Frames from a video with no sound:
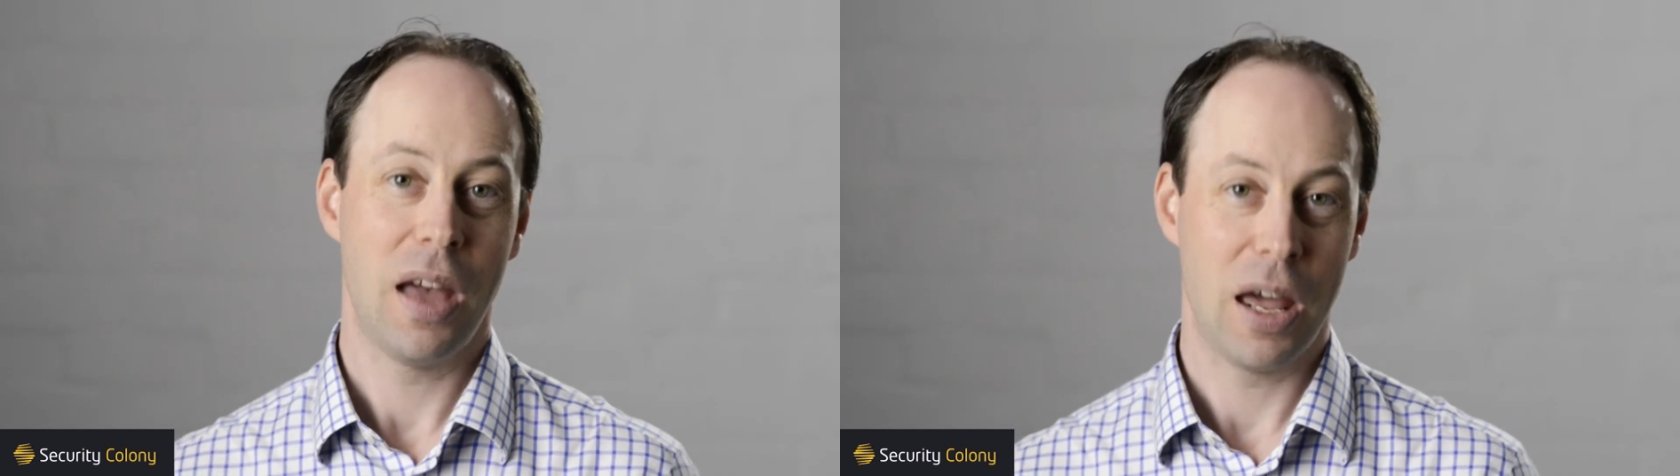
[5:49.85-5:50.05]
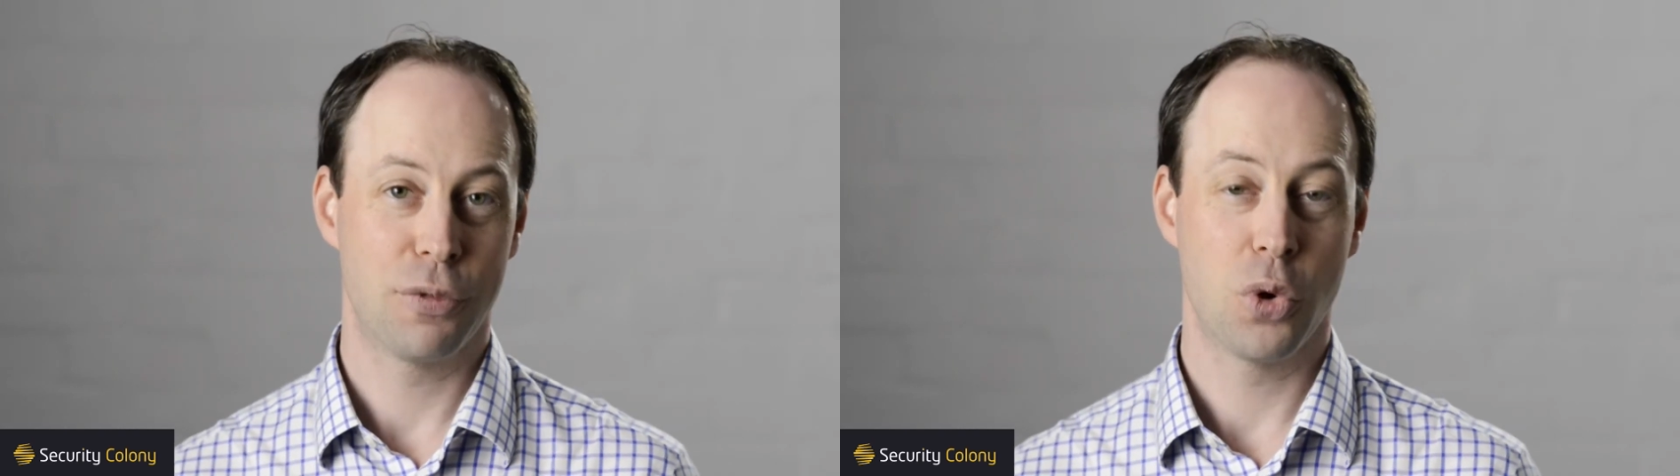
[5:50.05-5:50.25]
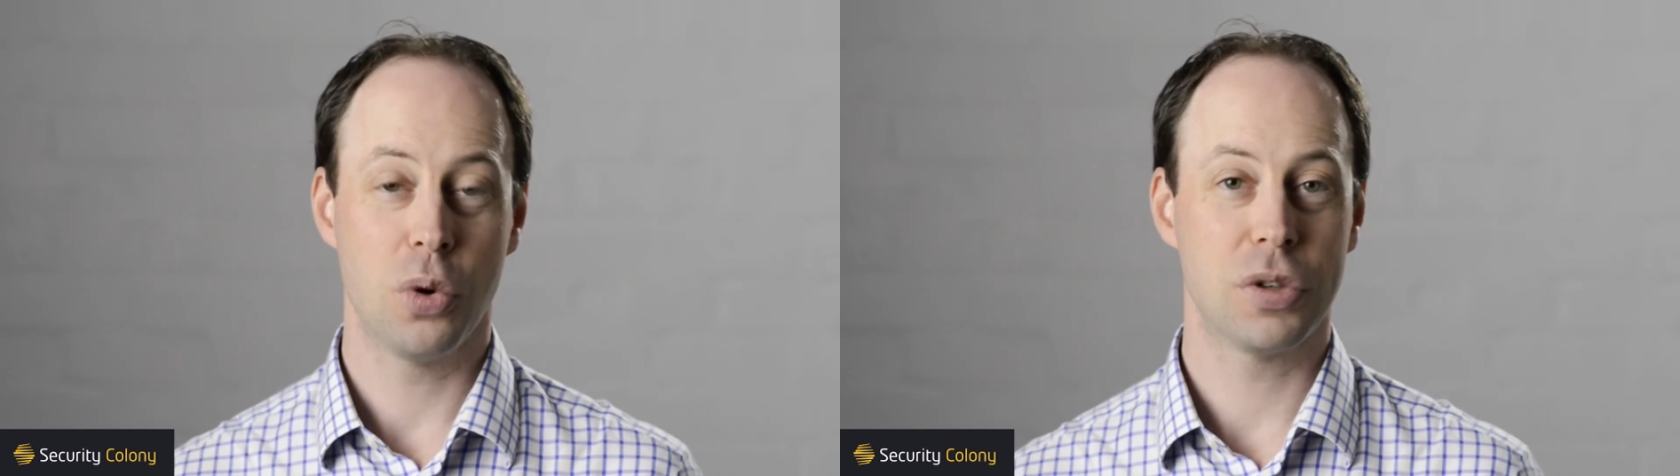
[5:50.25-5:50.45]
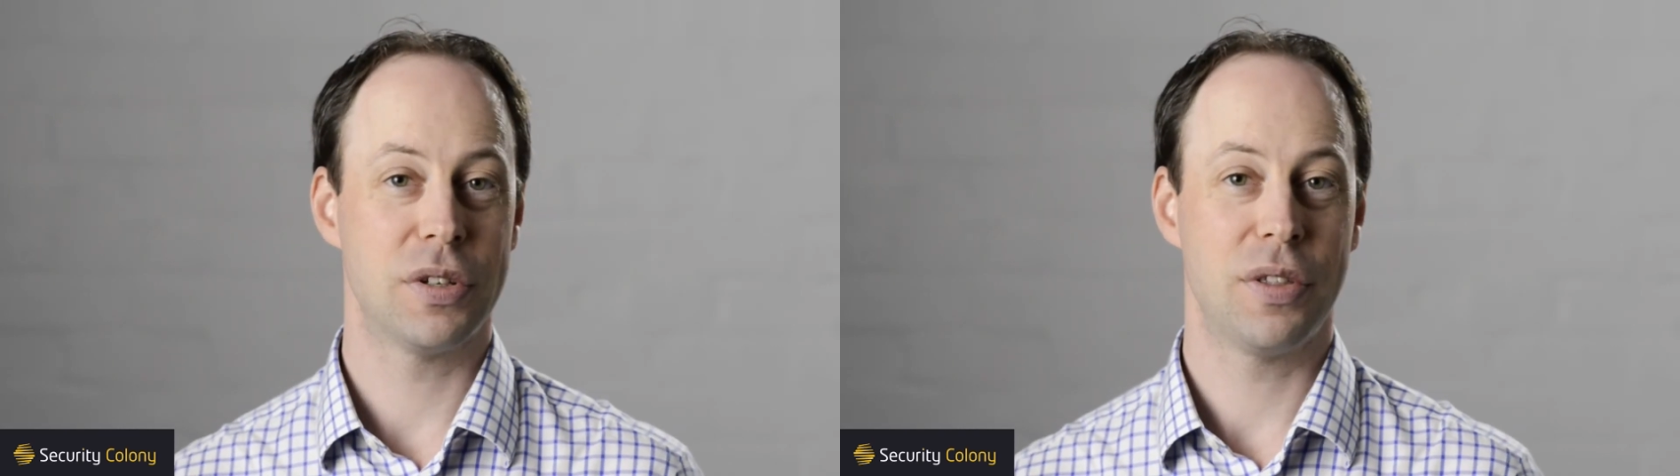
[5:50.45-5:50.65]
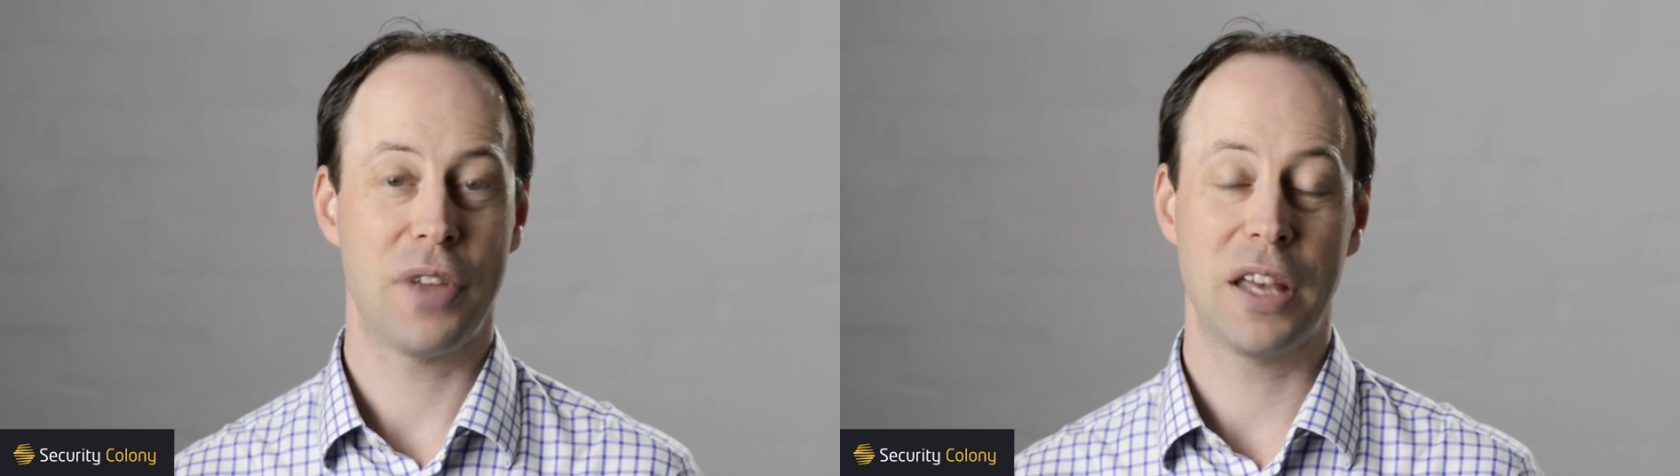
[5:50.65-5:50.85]
And of course,
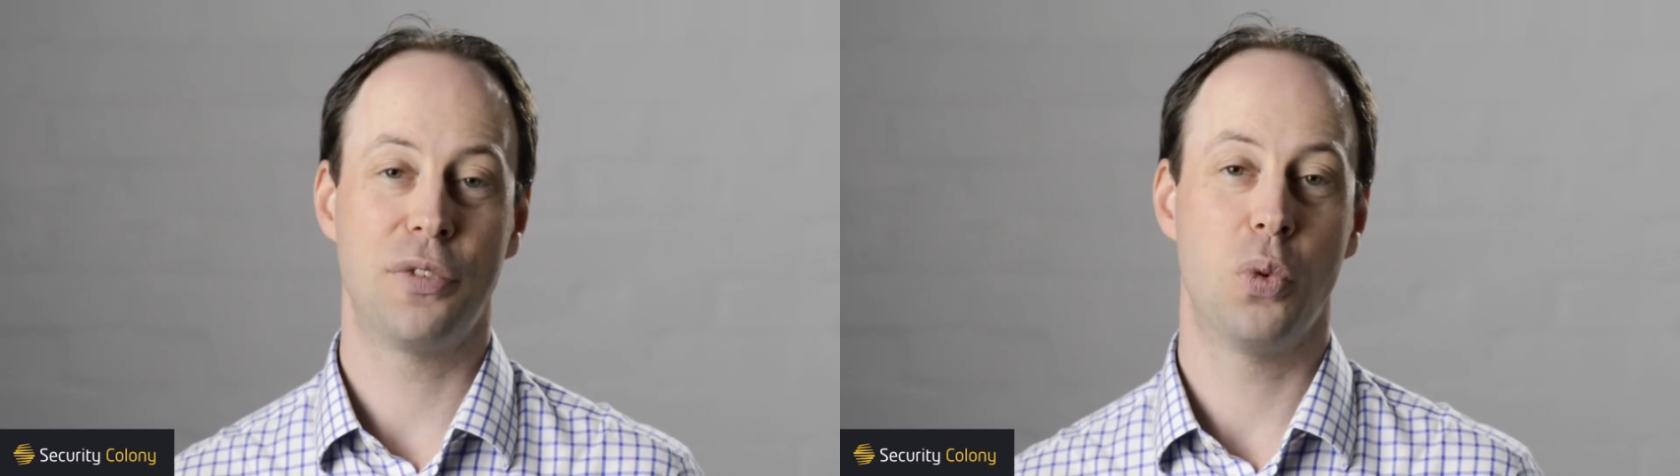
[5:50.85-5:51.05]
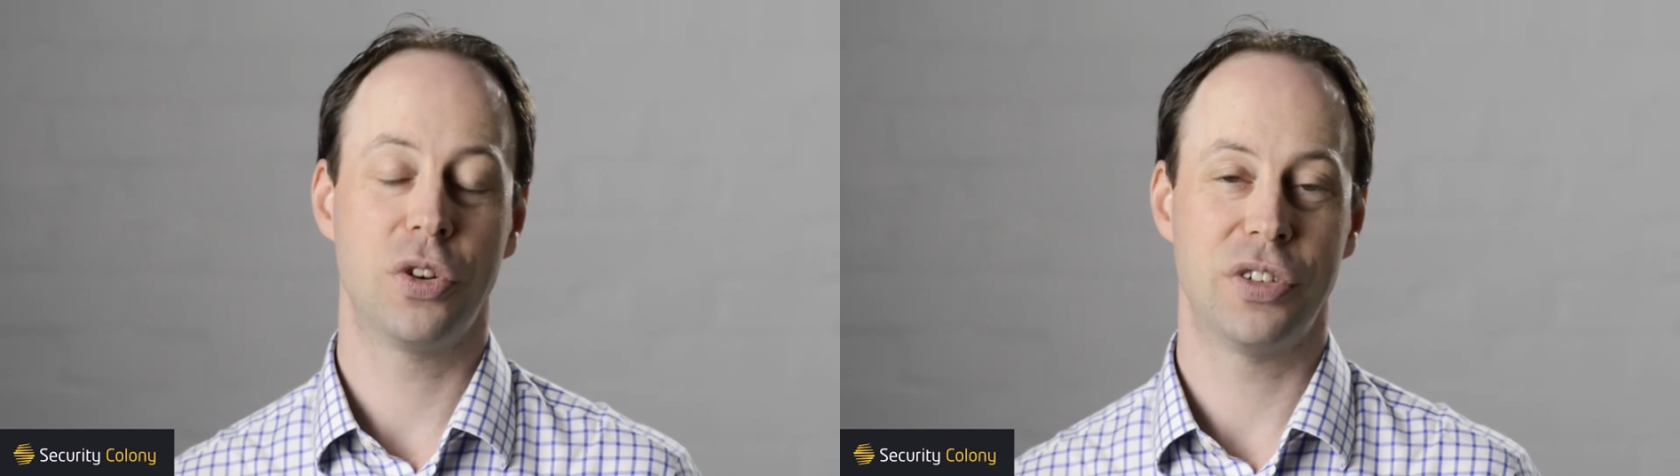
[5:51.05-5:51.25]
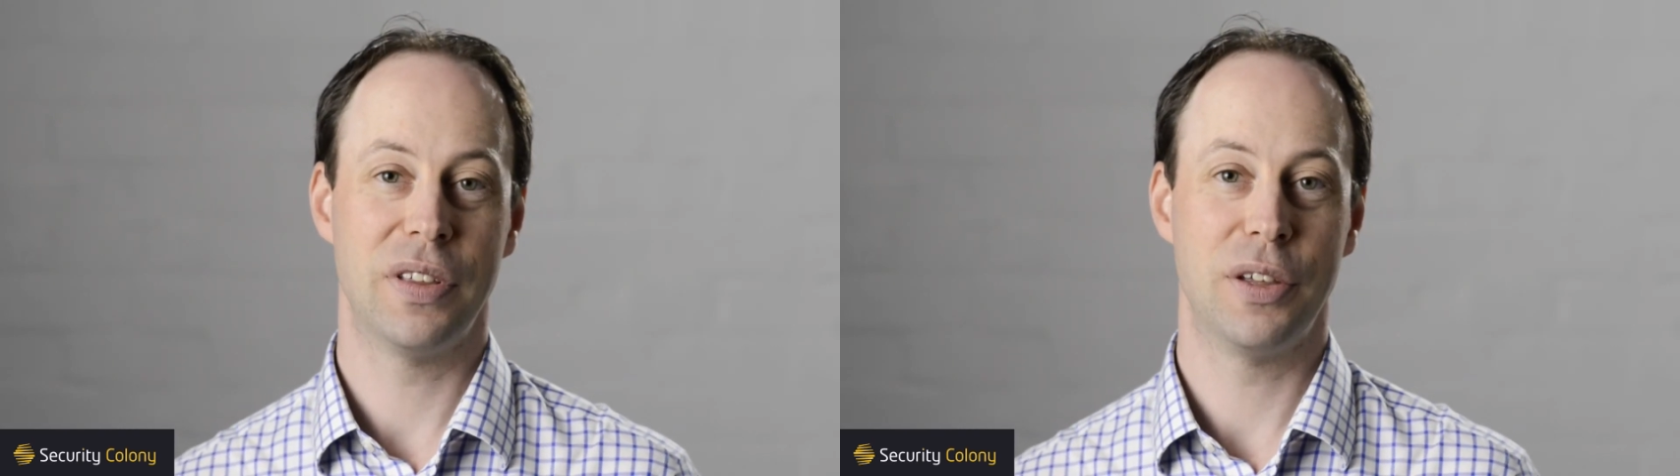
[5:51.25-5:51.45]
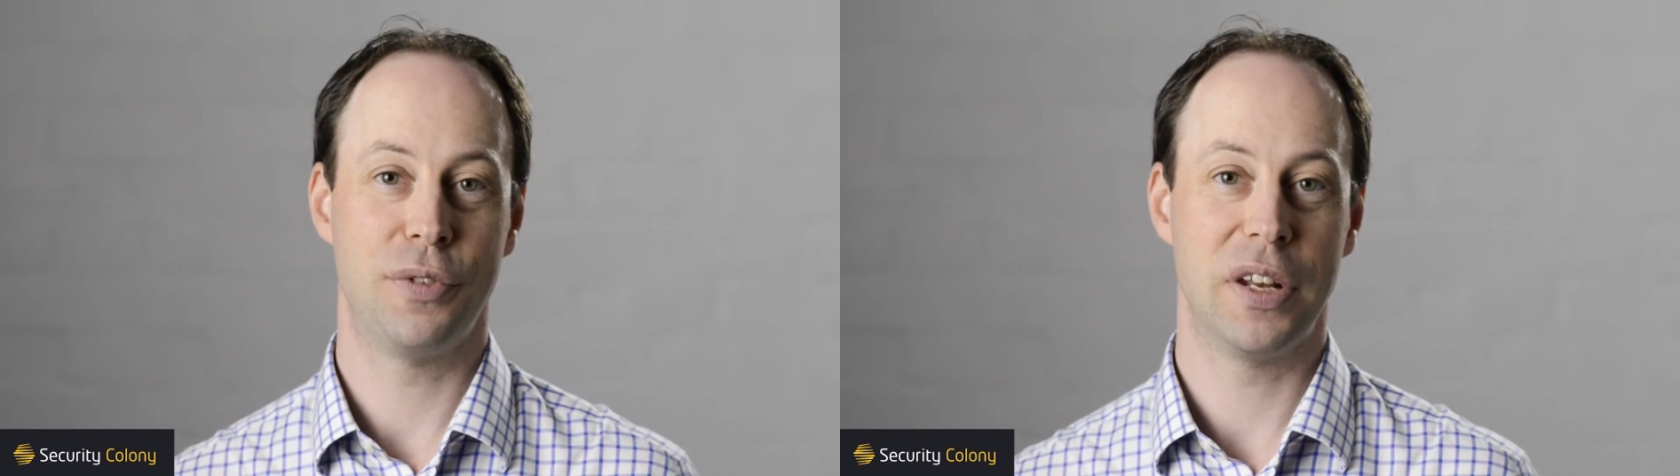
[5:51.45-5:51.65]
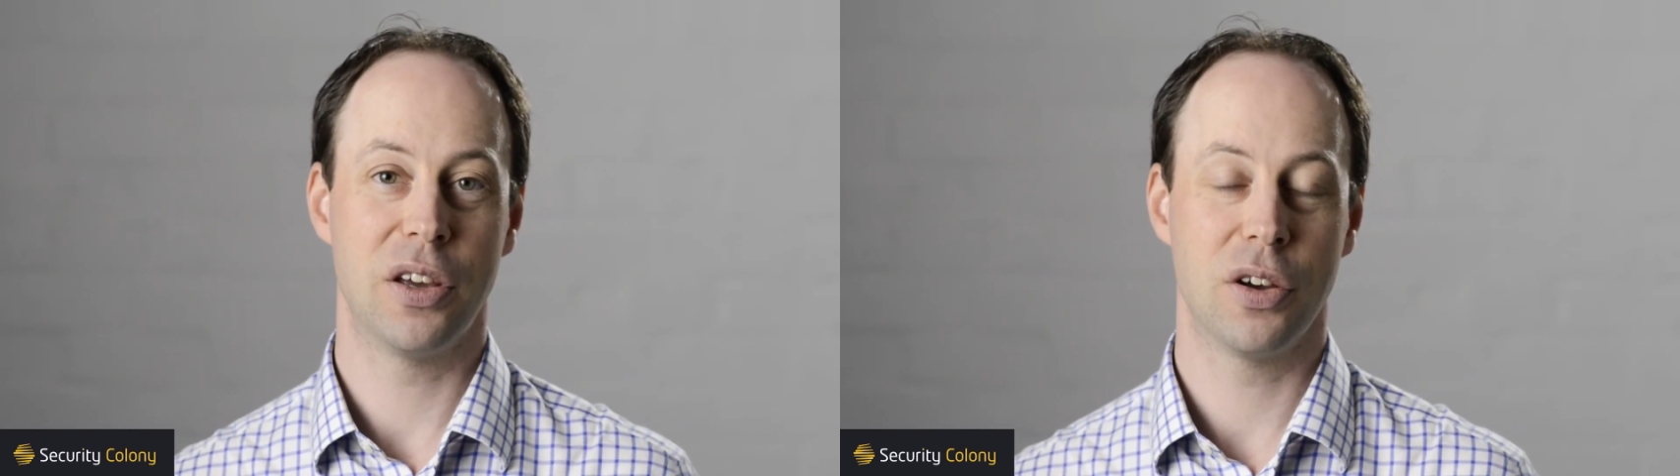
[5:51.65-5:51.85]
thanks for watching these
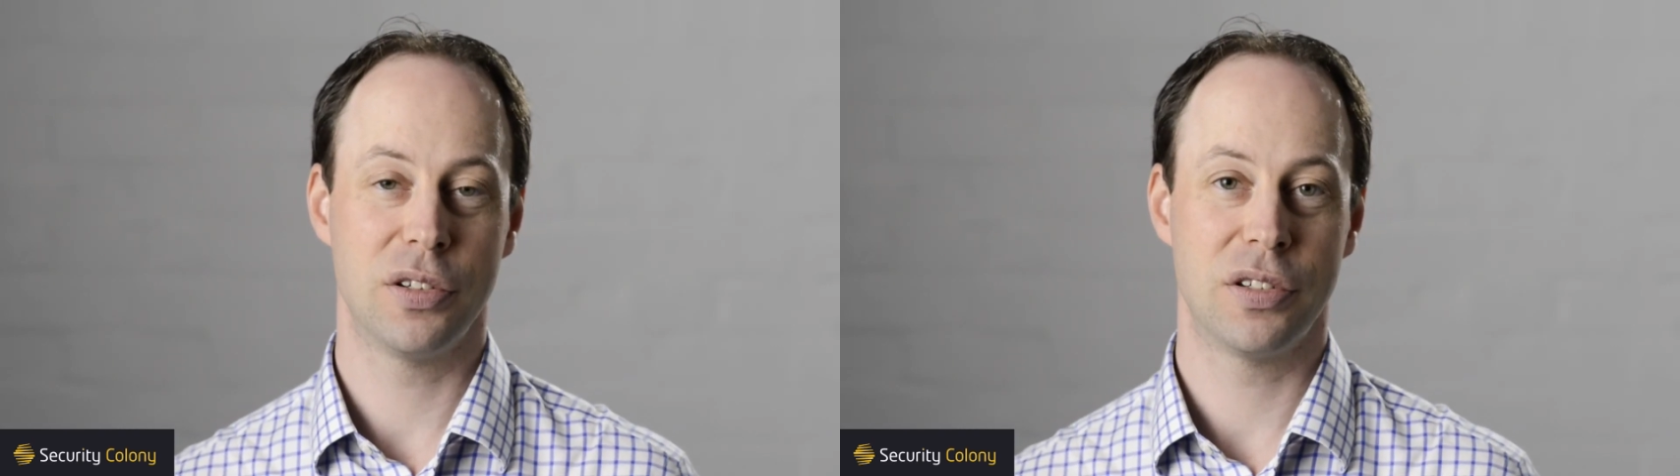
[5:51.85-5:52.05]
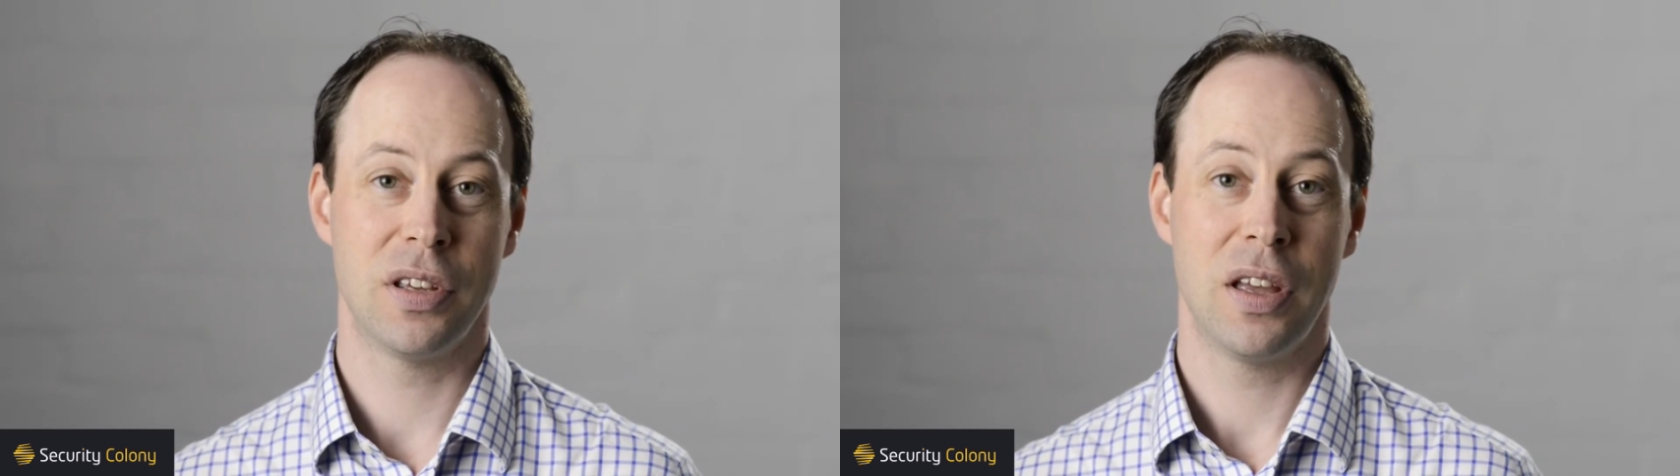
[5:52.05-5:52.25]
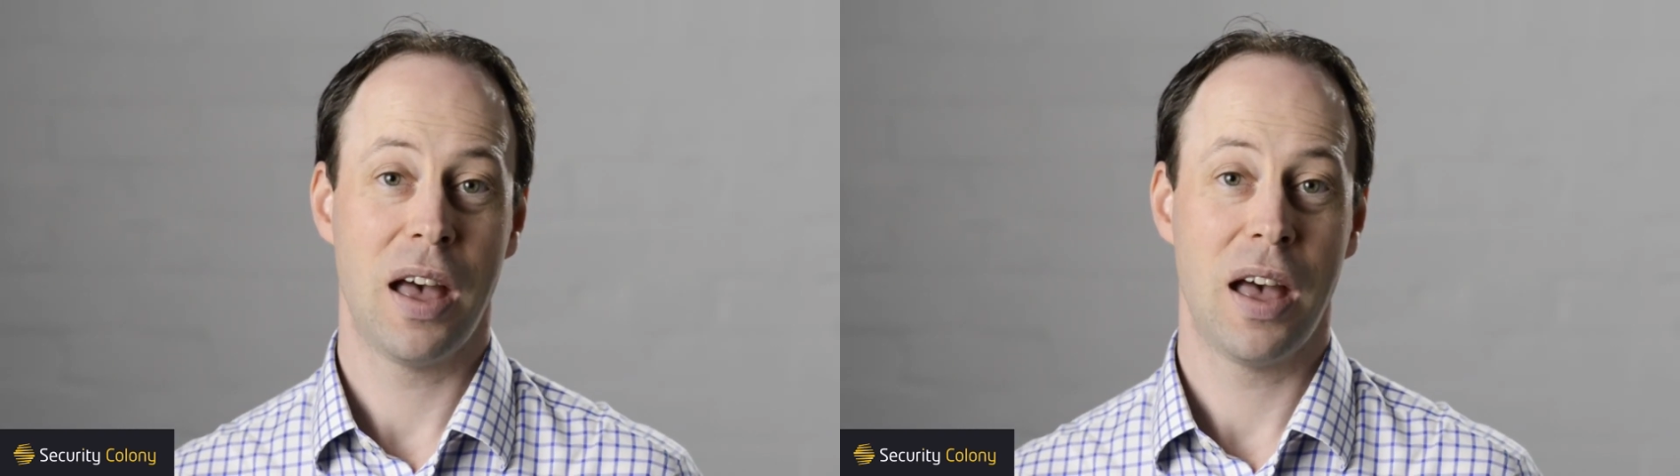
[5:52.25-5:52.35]
videos.